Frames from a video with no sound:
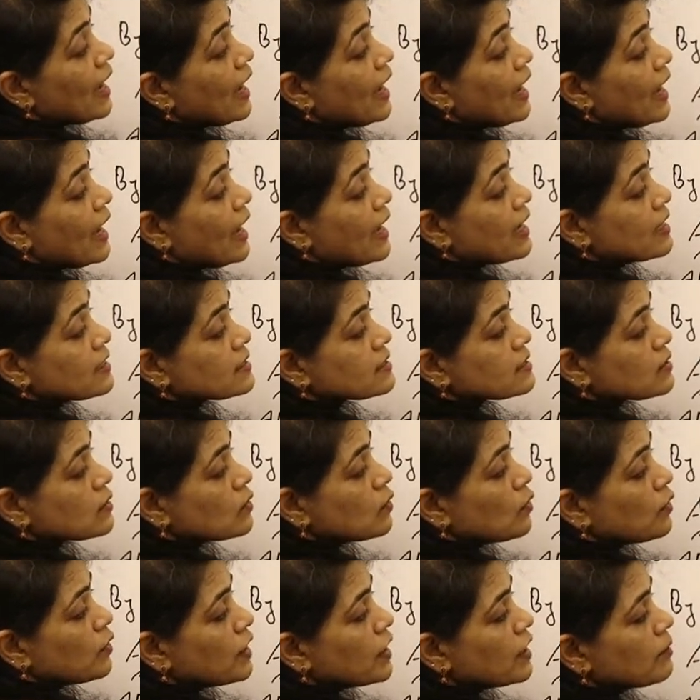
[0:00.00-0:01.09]
a
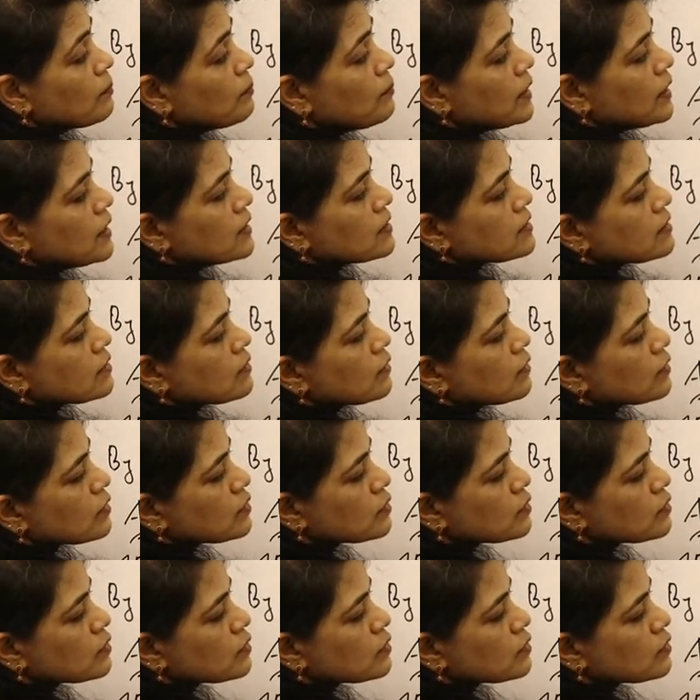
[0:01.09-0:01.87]
square b square.